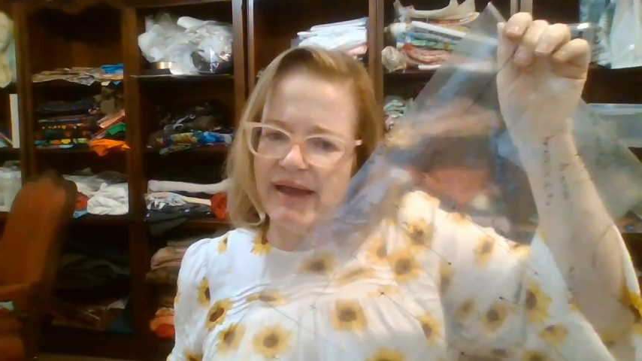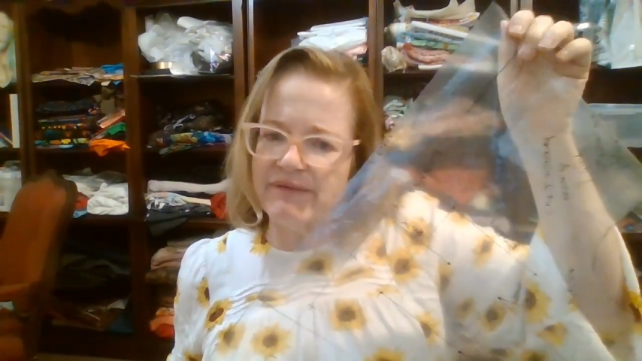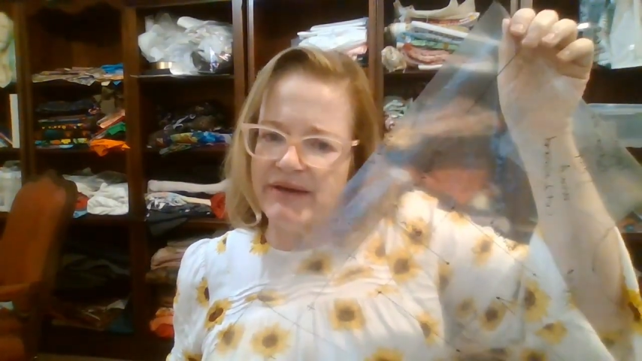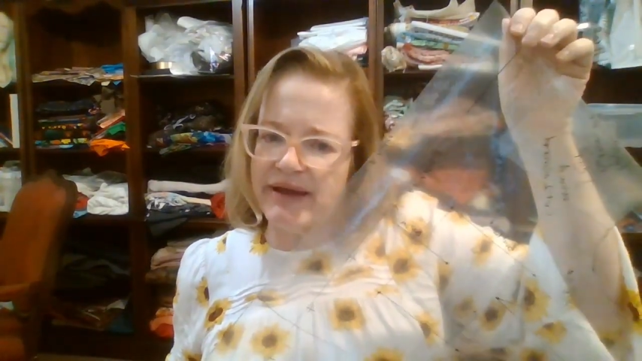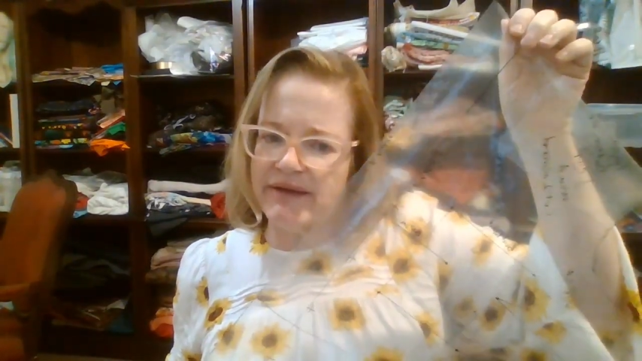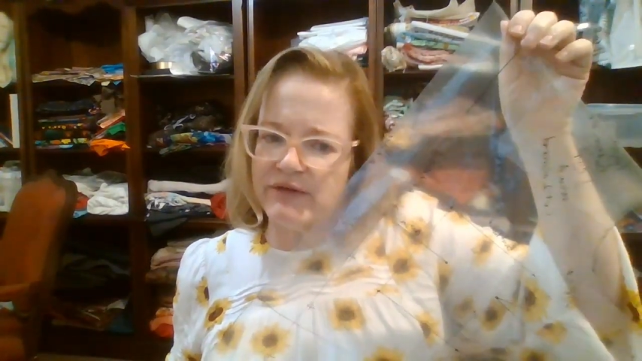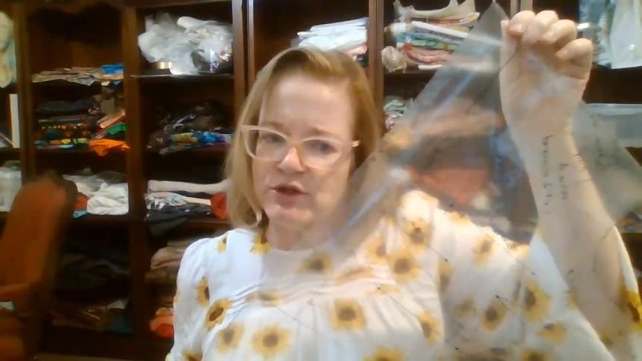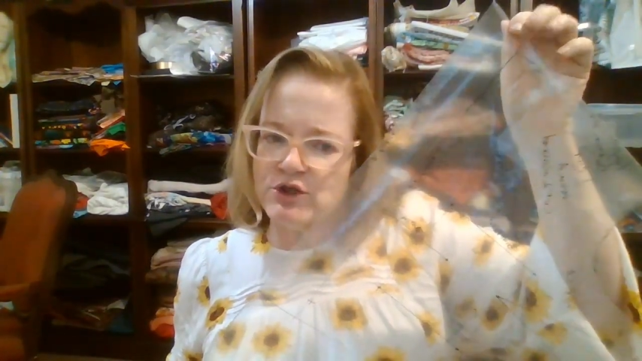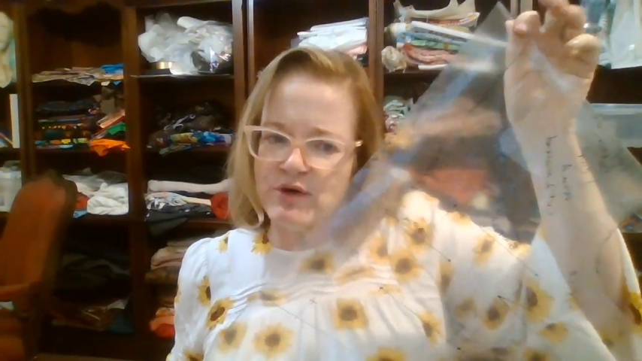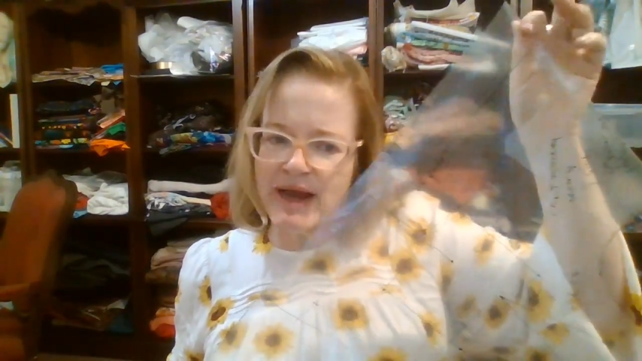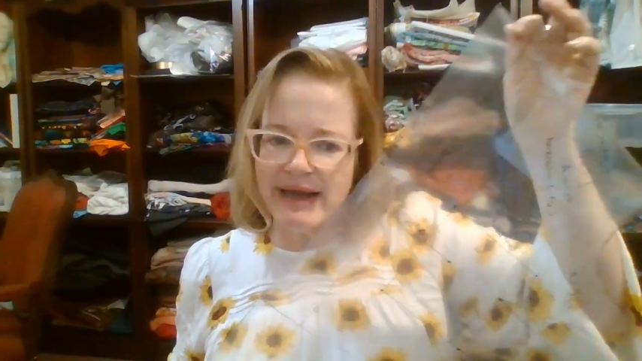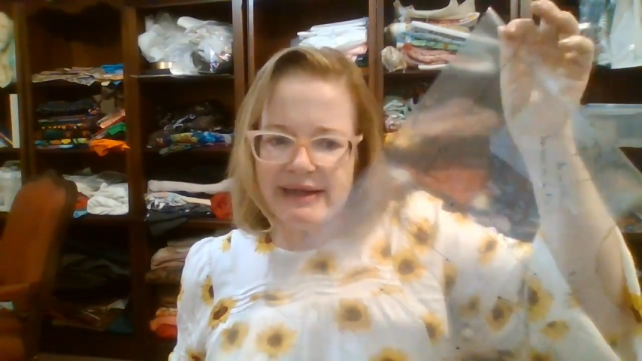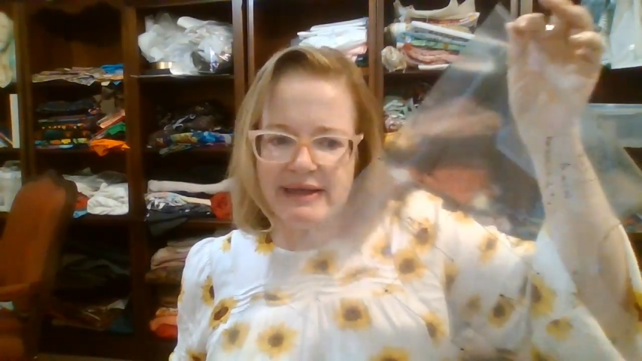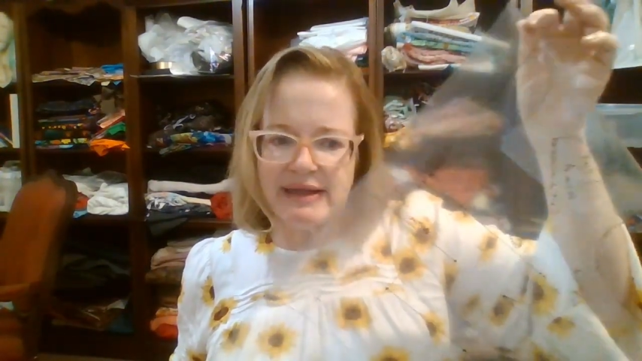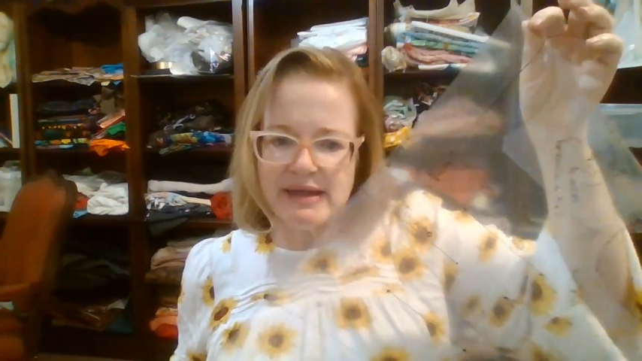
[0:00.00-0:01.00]
have ever
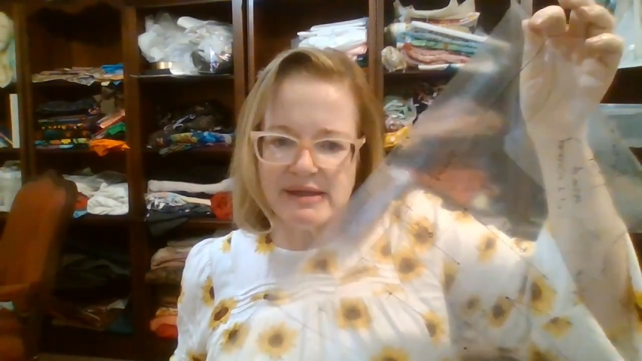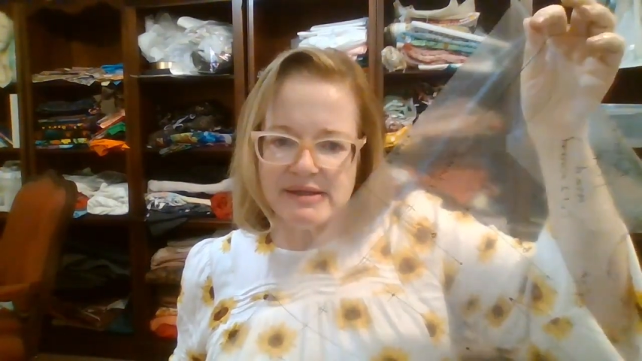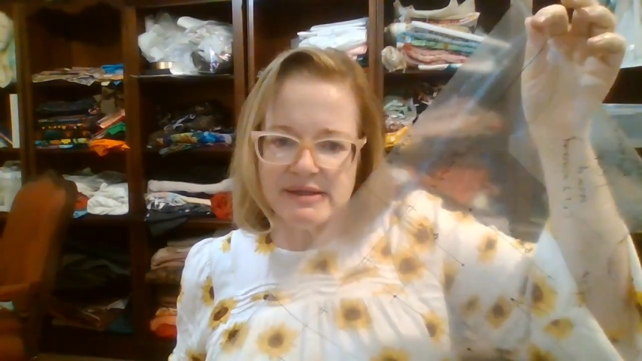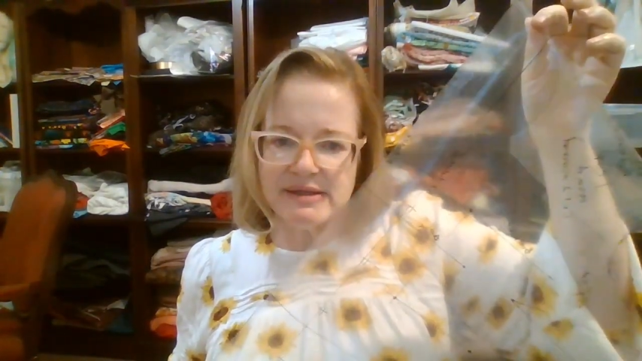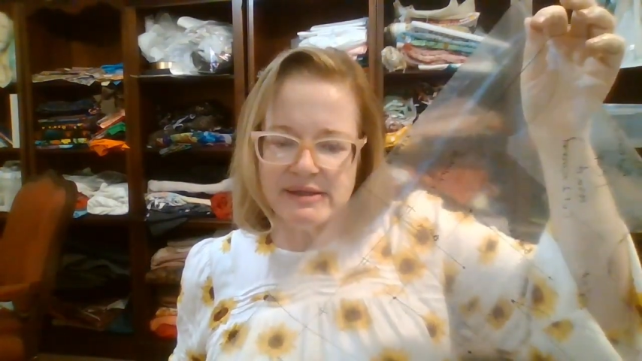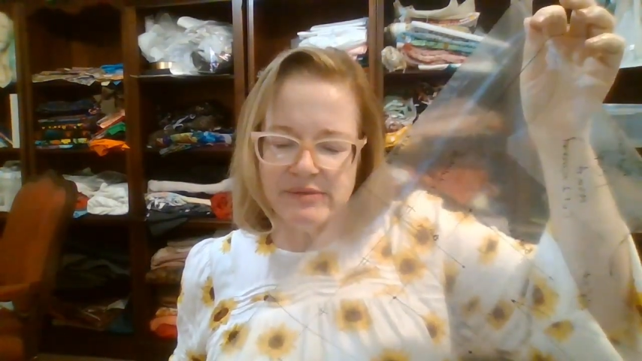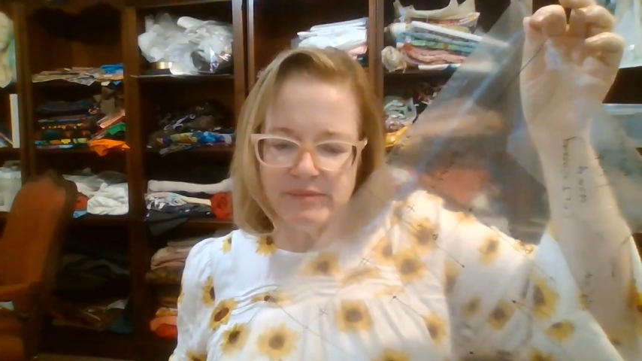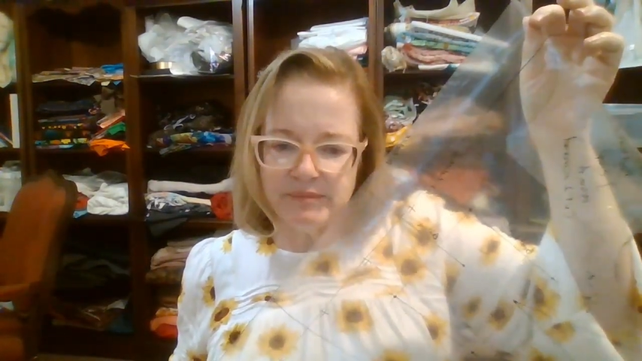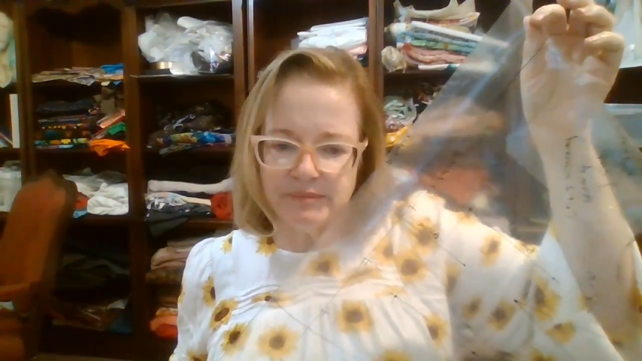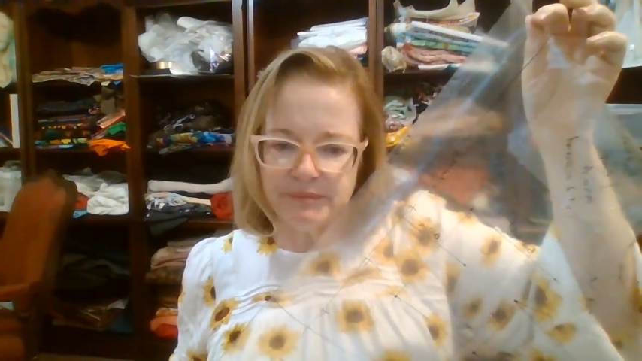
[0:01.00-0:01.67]
tried this.